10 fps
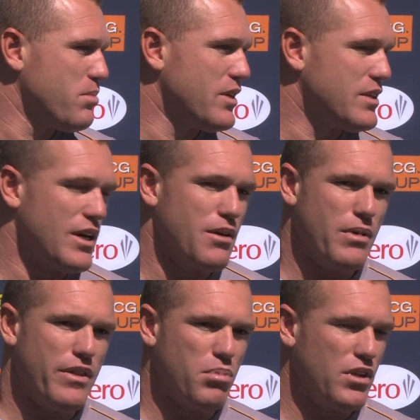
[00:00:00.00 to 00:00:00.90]
But
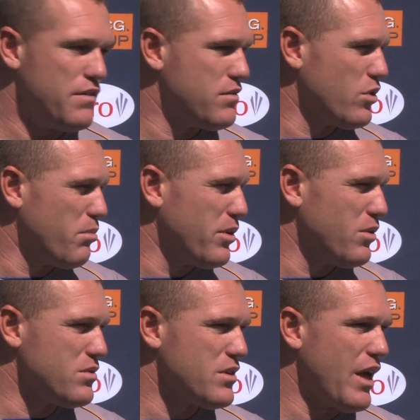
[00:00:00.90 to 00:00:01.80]
and the belief sort of
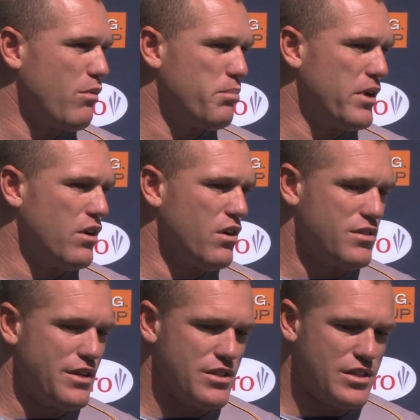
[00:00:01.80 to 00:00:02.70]
builds. So that would be
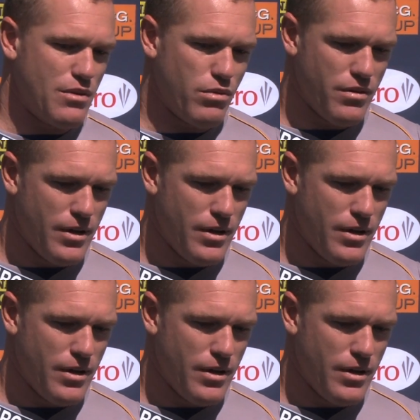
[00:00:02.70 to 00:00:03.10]
nice. As I said,